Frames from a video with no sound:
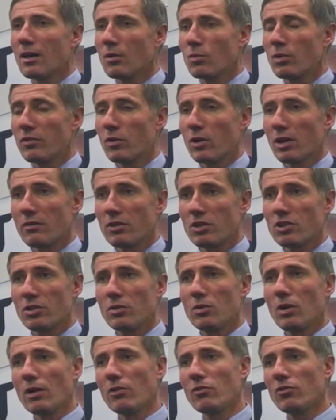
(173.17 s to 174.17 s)
We've got over
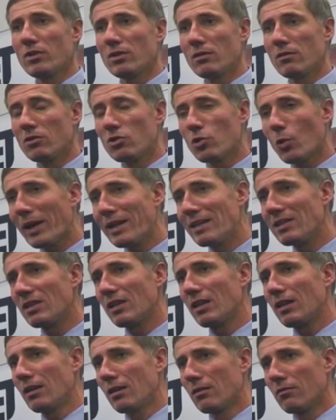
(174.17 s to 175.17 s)

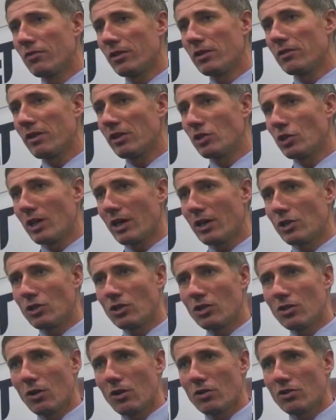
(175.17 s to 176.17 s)
220 further
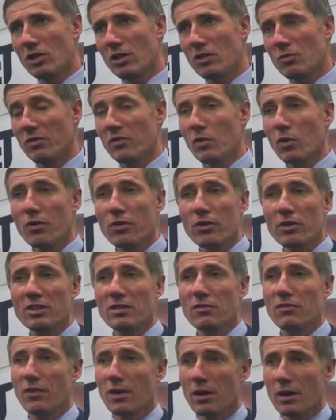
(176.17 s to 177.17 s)
education colleges, we've got
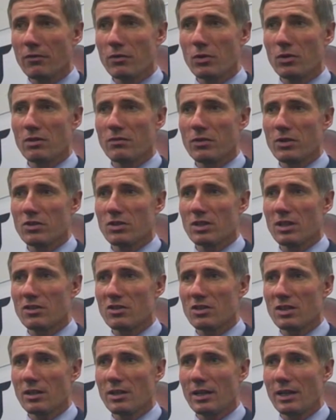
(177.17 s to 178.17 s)
35 universities
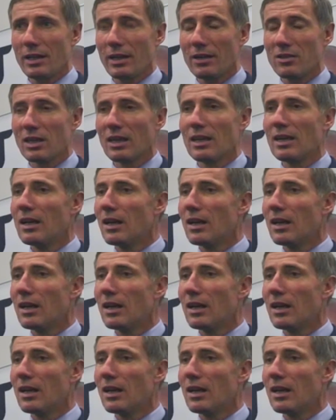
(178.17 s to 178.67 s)
studying it.